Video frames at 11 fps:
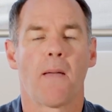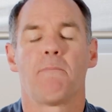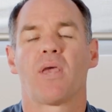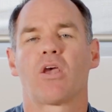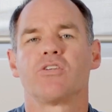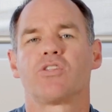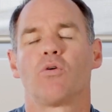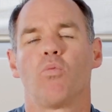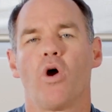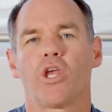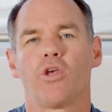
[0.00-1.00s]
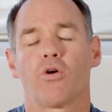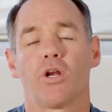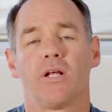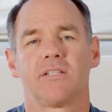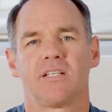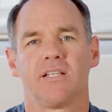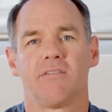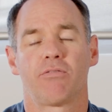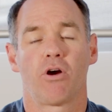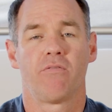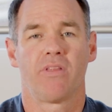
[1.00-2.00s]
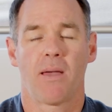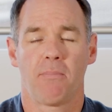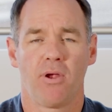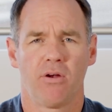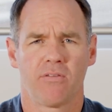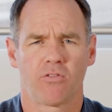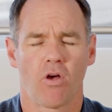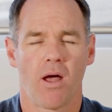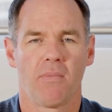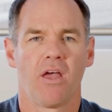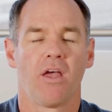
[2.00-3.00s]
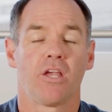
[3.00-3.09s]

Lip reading: because the work you're going to deliver over that period of time,